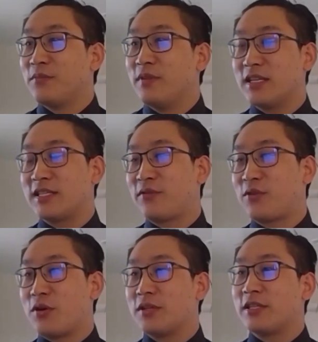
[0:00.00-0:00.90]
Yes, of
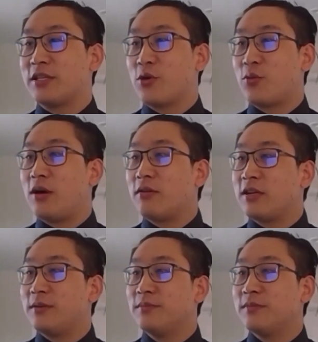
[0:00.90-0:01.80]
course. You're
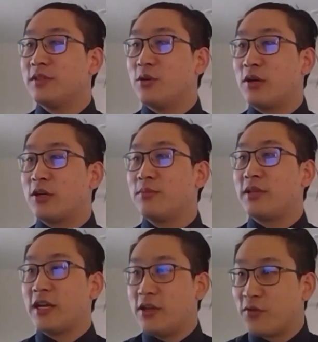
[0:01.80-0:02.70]
welcome. You're welcome.
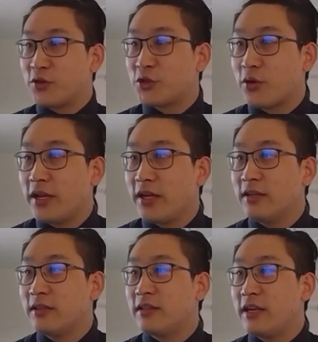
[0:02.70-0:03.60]
Thank you for joining.
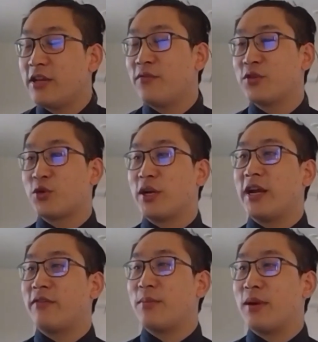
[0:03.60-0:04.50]
Thank you for joining,
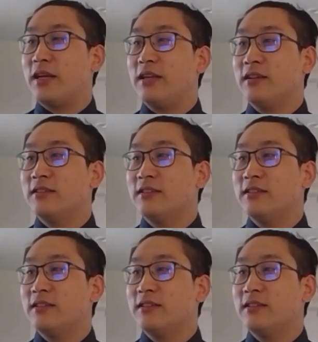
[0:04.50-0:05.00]
everybody.